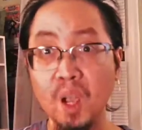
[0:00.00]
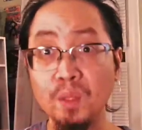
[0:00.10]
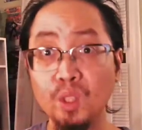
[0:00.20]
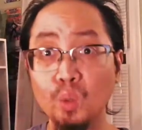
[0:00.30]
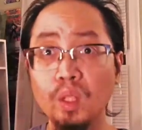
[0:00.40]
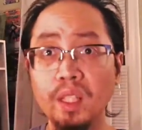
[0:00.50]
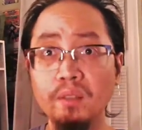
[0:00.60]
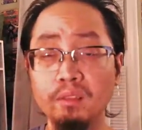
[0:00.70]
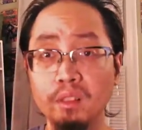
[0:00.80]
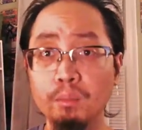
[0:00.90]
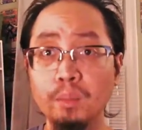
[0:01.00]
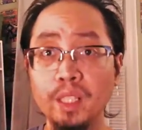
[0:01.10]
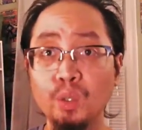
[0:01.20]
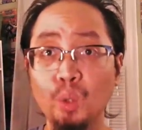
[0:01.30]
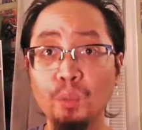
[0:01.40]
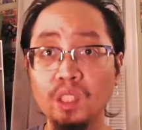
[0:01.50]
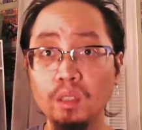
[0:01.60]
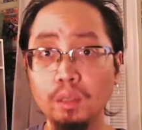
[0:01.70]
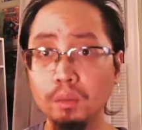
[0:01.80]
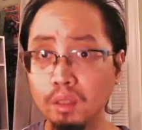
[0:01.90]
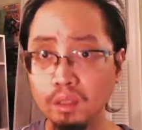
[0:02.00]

Still waiting for my script to load.